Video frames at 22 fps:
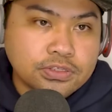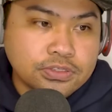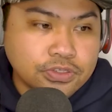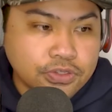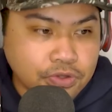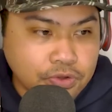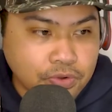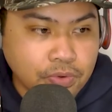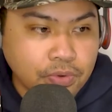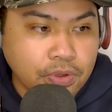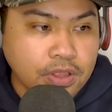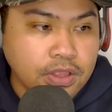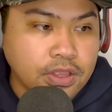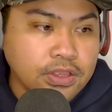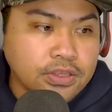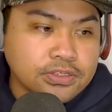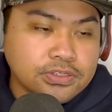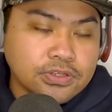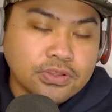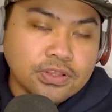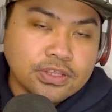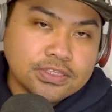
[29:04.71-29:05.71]
2.
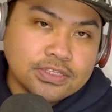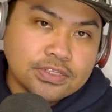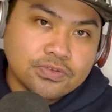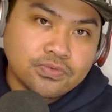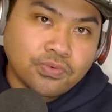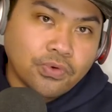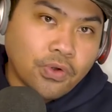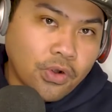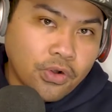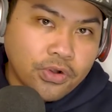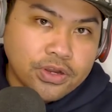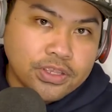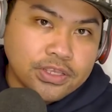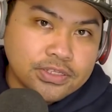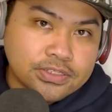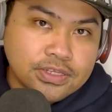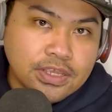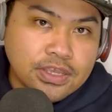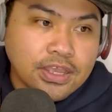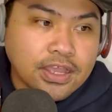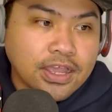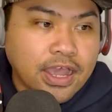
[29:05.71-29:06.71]
So this is
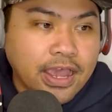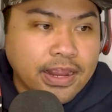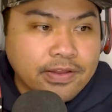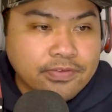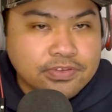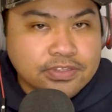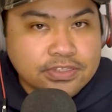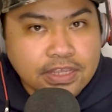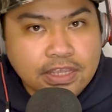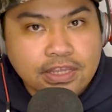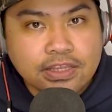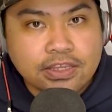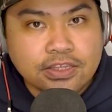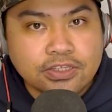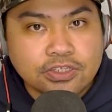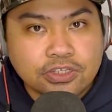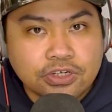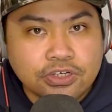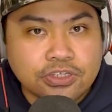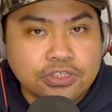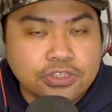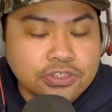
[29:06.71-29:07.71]
Rory's kind of
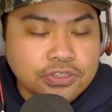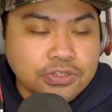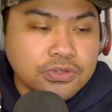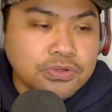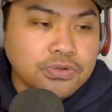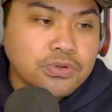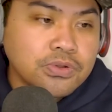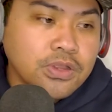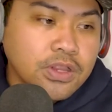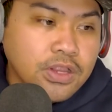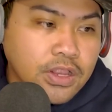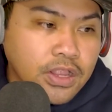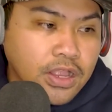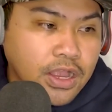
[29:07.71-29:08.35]
signature shoe.